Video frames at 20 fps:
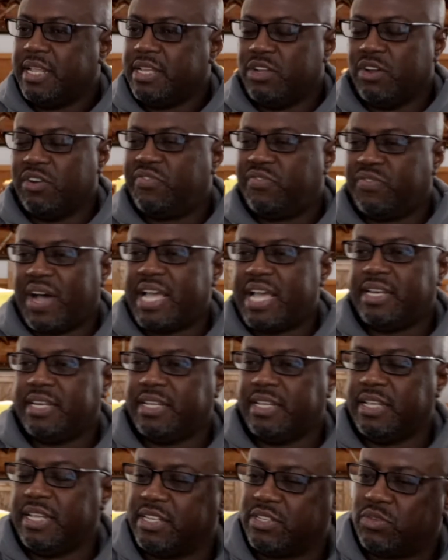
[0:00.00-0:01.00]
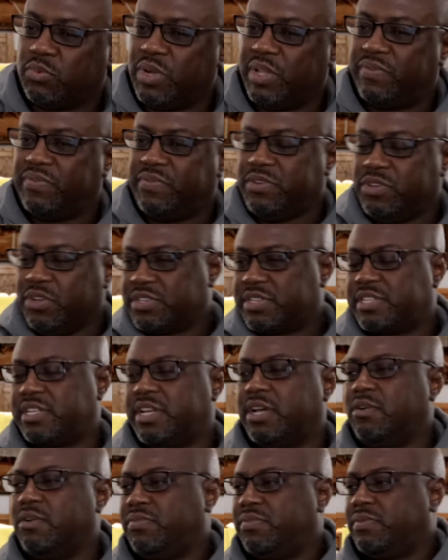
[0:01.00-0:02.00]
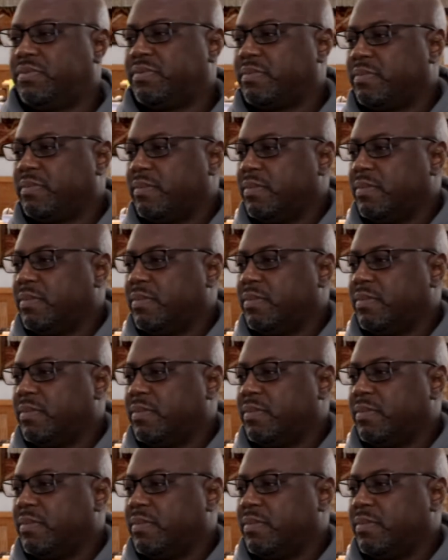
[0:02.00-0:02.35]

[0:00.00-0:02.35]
Your fight is with yourself.